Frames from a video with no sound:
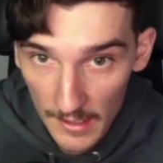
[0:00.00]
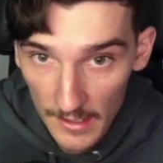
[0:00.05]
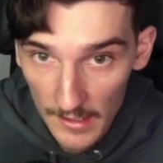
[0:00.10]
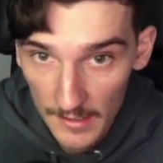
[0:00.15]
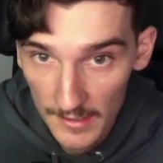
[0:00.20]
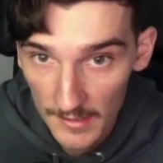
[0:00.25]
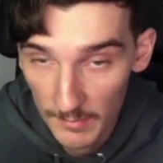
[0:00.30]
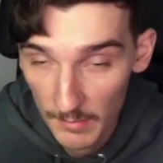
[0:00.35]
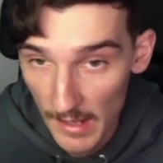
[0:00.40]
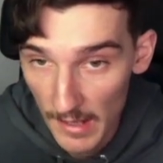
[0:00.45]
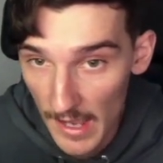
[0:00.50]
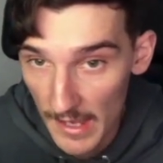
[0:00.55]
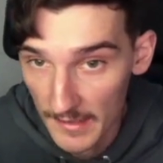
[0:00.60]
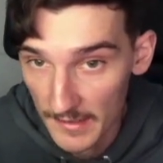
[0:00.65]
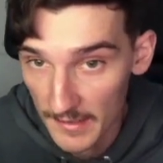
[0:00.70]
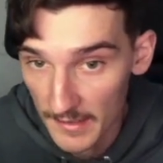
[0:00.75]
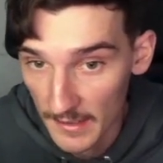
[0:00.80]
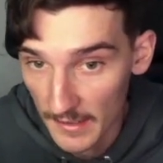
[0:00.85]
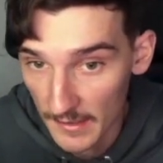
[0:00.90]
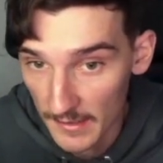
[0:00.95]

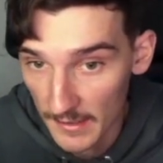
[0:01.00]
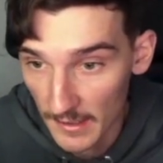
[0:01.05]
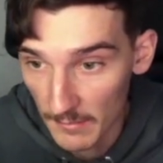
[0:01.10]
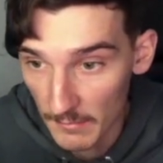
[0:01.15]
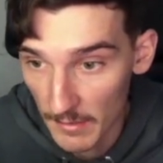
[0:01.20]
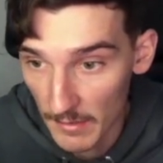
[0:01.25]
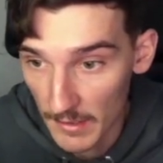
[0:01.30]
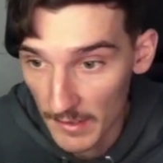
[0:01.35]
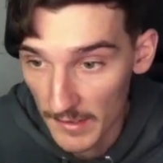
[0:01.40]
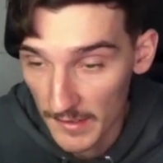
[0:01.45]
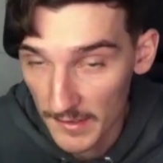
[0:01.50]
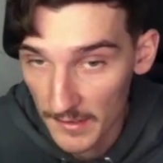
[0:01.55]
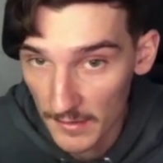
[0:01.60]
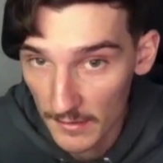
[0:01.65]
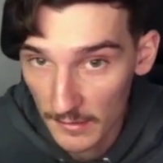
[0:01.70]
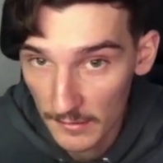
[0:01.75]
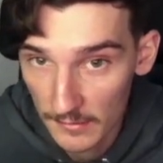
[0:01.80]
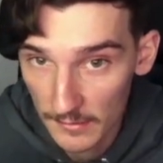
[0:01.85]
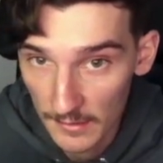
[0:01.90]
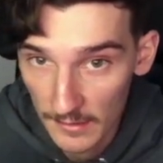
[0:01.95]
splicing, summary
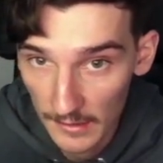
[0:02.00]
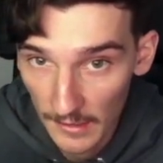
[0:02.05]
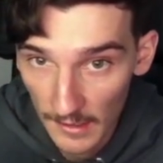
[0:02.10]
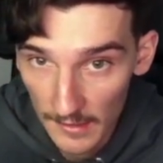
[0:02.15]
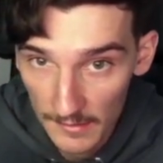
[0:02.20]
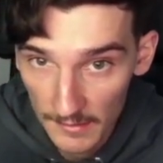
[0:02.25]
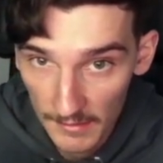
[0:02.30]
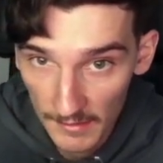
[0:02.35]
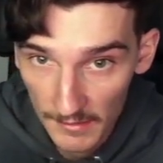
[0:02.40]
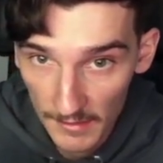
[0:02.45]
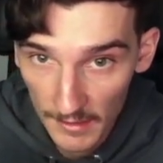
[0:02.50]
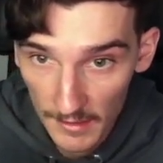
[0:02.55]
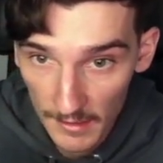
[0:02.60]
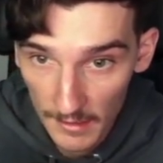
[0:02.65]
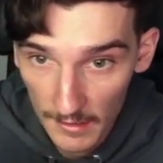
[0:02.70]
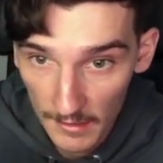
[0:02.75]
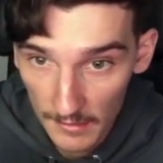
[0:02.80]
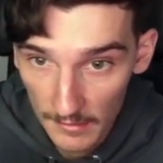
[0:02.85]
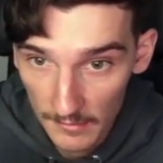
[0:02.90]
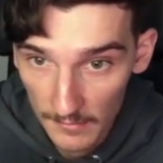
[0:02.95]
sorting,
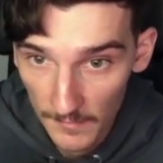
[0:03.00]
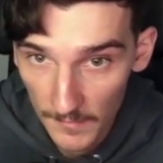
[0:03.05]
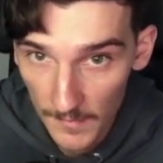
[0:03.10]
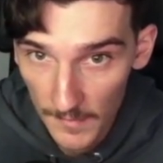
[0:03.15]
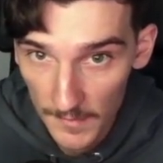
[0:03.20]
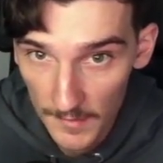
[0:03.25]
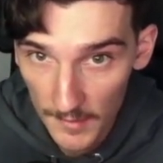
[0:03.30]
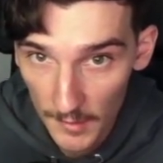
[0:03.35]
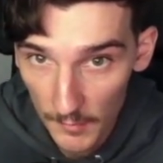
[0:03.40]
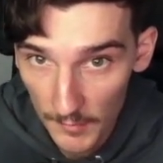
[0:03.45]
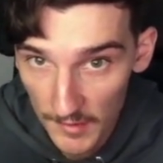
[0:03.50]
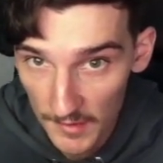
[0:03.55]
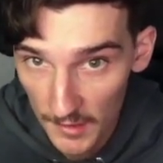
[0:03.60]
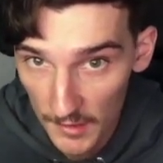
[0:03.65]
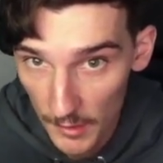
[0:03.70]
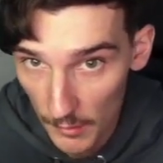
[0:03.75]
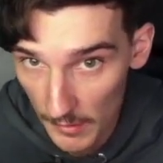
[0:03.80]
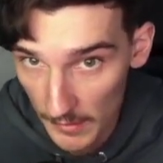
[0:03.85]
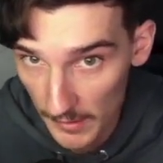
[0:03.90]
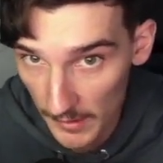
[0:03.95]
etc. So see
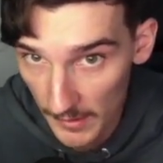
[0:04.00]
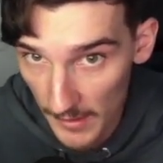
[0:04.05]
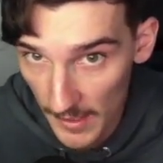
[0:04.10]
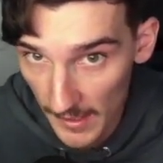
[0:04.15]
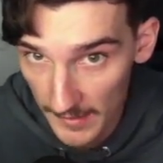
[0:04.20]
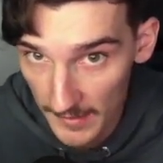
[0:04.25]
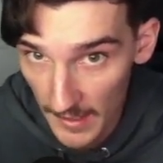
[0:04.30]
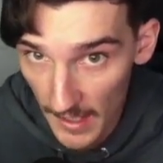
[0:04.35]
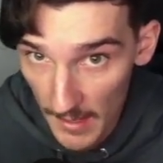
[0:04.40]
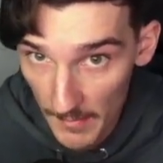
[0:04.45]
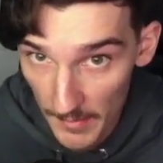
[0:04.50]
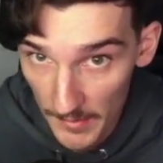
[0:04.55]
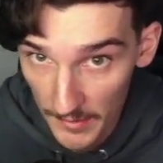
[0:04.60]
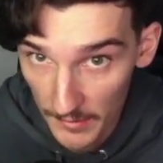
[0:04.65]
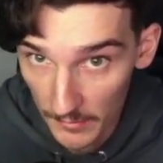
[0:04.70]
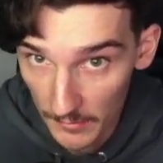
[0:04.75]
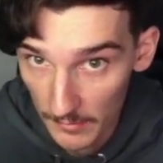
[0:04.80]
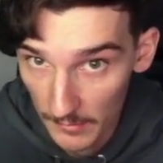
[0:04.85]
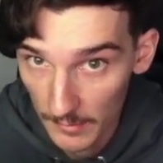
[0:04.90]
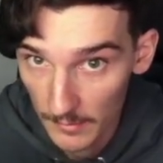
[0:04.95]
you in the next
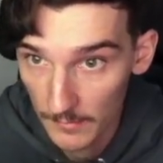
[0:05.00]
episode.